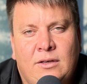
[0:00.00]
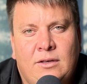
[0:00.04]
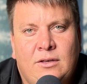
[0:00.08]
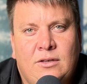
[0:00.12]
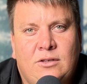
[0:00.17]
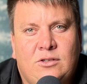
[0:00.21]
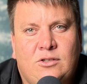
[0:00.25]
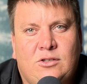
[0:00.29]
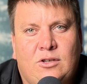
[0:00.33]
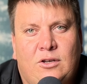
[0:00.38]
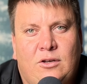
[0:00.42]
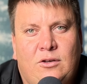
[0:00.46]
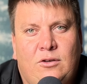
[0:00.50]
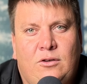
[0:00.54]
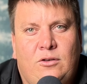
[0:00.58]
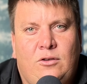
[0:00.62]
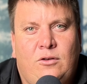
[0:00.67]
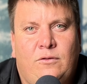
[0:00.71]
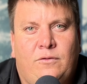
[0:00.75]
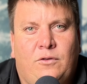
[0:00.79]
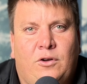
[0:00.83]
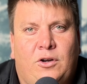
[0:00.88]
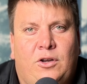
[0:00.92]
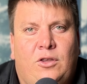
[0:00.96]
So
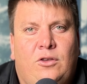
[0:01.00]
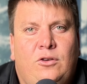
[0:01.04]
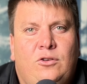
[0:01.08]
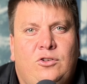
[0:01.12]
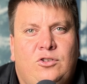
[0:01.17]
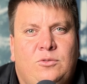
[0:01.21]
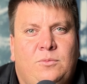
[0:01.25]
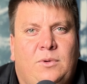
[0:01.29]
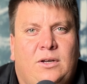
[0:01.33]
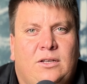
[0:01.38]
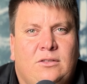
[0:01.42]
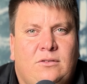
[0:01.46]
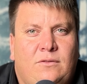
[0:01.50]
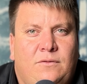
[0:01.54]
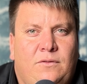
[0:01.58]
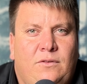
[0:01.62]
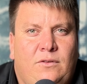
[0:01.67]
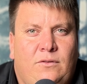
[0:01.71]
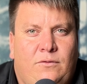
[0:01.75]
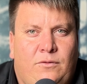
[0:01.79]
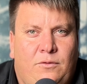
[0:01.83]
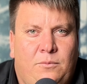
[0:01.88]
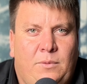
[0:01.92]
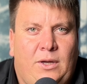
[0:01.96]
you've got a huge amount of
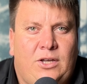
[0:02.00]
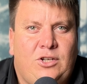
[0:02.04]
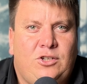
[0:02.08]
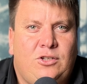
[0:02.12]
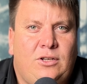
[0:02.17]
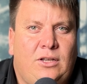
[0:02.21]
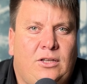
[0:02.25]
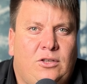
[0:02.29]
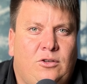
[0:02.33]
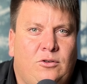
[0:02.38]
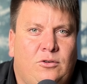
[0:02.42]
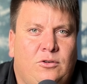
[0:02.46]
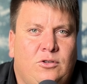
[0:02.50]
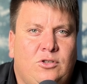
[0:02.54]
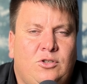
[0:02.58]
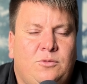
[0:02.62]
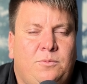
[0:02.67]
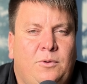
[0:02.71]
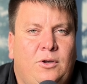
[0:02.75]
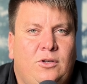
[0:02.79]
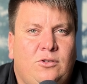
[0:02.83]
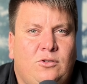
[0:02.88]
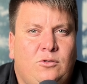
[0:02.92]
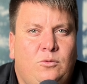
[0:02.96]
information at your
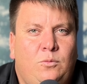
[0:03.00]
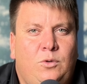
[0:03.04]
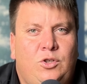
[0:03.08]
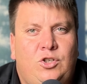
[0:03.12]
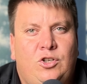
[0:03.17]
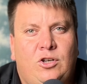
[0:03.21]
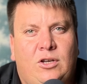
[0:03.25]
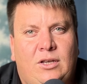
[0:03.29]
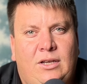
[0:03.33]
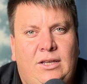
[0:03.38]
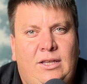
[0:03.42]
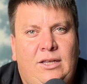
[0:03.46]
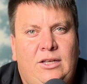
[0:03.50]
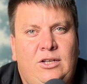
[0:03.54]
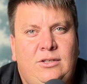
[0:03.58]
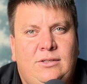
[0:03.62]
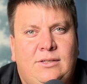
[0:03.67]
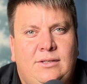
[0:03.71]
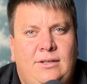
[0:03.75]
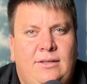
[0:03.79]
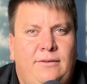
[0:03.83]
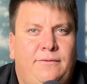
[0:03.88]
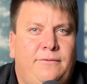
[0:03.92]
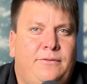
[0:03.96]
disposal, which you can
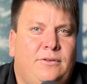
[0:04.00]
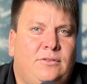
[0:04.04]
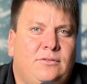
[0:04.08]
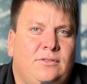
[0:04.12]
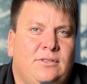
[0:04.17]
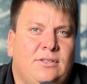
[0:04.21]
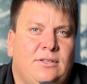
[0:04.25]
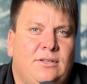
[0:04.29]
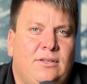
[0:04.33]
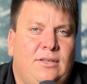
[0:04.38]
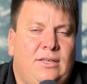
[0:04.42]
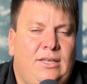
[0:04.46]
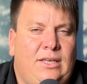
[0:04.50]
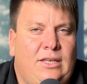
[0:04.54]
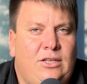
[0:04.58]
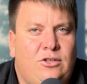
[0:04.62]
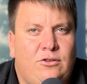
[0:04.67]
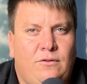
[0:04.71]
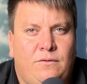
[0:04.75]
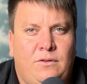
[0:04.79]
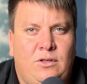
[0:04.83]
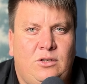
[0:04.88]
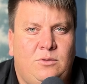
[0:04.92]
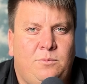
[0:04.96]
easily filter. Each
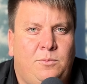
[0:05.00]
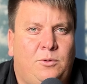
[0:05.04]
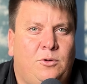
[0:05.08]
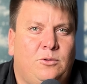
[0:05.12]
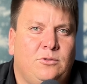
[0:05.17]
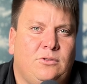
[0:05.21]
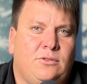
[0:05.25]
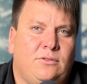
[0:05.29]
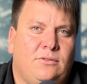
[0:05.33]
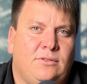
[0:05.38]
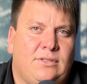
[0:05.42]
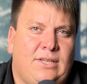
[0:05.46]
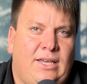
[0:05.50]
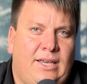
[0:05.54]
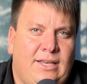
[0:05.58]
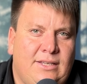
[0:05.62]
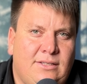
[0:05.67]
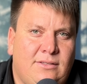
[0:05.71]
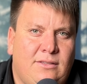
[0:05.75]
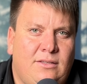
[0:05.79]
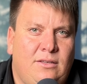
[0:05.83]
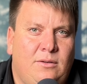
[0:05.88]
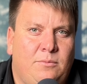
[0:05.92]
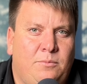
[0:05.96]
of these portals
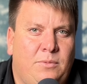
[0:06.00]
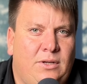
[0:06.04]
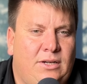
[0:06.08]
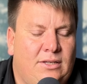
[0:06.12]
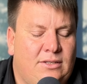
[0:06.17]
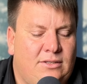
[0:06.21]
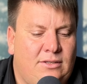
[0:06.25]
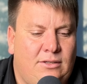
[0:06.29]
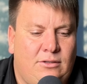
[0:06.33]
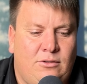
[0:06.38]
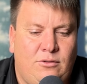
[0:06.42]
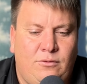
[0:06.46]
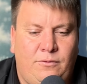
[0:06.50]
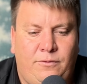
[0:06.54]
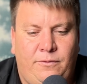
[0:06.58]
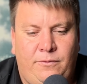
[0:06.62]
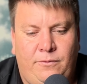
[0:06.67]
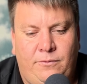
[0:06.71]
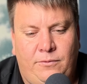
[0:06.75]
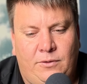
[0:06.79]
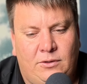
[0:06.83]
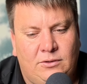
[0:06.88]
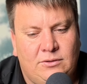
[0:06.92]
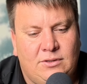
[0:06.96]
has the ability to
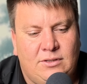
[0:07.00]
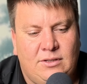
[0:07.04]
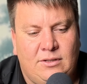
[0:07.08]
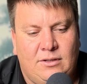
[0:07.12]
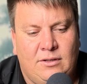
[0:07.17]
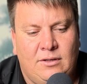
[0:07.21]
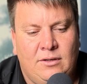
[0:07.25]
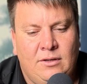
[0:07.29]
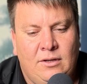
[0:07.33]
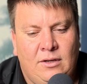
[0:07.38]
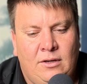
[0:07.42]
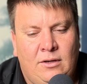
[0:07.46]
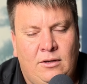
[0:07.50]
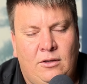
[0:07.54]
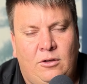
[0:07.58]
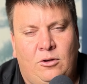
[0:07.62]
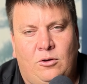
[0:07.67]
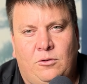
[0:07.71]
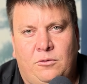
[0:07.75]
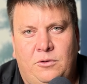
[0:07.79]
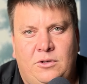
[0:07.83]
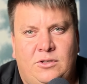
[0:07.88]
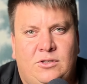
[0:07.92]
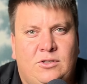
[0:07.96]
filter
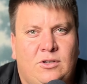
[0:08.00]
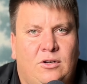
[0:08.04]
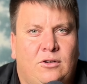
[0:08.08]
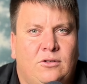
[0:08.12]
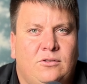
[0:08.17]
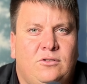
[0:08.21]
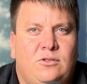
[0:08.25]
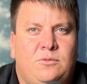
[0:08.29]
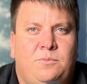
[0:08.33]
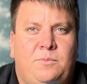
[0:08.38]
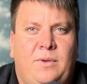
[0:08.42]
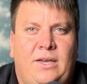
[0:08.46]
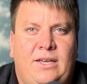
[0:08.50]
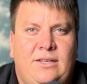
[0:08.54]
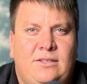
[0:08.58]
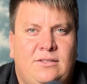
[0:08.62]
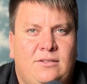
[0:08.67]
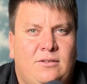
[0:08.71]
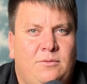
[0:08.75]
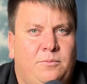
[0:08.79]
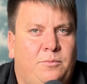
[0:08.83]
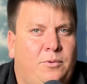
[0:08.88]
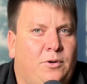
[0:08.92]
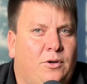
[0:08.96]
your results
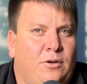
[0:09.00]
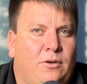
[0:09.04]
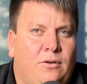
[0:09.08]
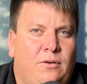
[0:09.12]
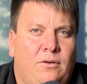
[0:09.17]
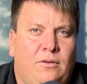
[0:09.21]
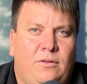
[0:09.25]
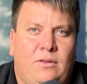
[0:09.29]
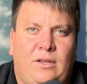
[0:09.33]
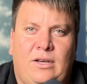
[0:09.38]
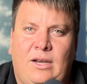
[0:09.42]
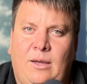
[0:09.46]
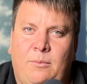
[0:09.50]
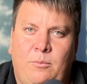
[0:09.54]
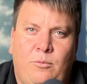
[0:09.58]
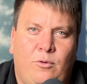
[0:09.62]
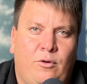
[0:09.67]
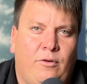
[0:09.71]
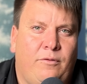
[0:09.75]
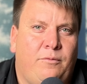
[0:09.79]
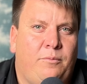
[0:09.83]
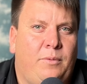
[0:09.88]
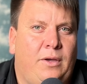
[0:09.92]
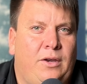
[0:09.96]
based upon the
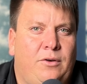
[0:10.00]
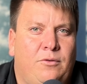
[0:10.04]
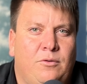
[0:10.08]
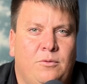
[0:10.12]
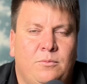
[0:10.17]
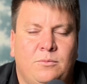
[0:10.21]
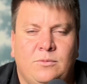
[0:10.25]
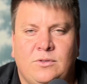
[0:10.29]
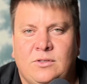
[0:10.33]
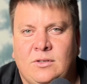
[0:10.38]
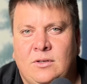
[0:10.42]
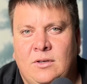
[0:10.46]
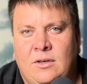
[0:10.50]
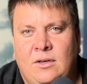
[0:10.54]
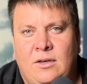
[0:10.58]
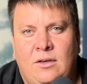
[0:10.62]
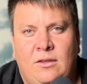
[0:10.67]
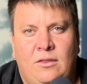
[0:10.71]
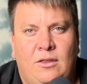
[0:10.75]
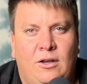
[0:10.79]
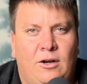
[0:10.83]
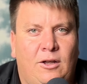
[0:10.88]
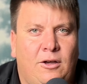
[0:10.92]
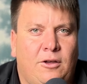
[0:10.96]
number of bedrooms,
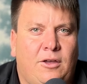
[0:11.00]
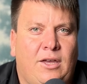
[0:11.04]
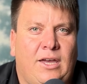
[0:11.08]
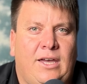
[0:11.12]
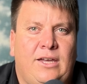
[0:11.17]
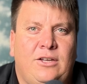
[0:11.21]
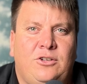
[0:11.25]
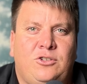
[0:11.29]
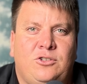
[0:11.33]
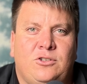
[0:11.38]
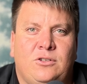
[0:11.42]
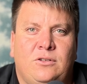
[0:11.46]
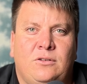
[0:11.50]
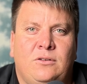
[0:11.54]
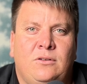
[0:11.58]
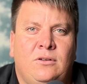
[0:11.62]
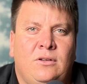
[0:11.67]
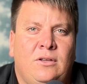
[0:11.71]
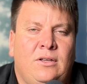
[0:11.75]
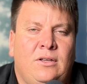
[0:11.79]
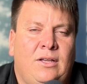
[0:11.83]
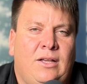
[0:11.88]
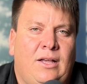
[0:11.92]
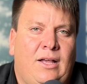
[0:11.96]
the location,
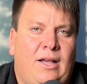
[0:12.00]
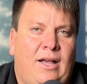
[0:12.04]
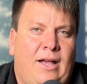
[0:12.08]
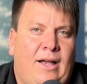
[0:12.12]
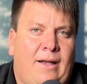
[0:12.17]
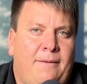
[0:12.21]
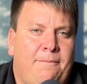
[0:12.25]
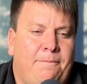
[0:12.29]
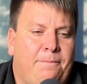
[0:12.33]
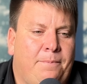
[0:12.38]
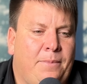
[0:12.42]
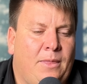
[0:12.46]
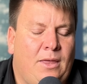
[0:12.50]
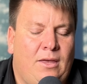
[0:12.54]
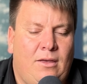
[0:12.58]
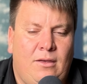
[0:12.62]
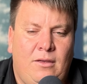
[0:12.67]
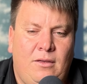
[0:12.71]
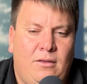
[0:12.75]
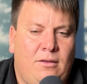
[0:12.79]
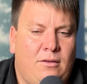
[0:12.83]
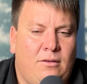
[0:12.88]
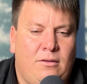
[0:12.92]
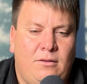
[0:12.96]

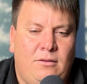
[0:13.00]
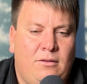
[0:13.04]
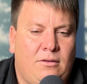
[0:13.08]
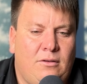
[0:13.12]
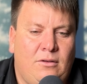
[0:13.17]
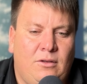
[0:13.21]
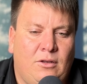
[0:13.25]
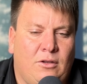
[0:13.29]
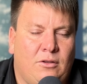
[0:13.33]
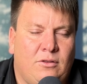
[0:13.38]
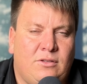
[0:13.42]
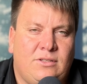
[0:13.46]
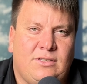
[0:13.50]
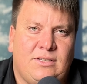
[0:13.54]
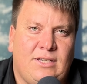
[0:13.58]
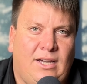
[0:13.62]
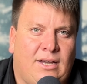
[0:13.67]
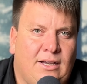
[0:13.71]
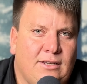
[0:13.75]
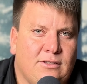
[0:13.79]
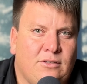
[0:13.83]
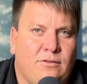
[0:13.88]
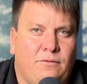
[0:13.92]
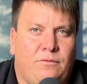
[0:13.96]
the
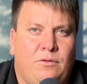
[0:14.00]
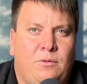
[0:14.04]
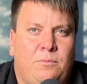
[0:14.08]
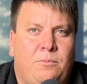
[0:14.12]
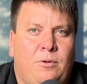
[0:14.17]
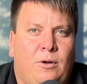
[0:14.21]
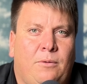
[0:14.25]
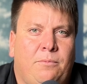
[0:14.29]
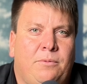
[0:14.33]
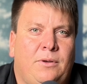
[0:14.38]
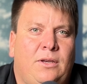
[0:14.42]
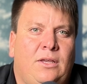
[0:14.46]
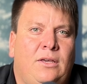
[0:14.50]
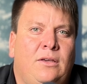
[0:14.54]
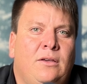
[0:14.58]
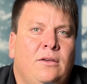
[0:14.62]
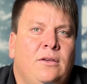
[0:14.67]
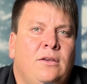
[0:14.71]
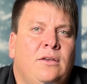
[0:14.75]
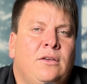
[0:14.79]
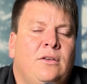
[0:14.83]
size of the property.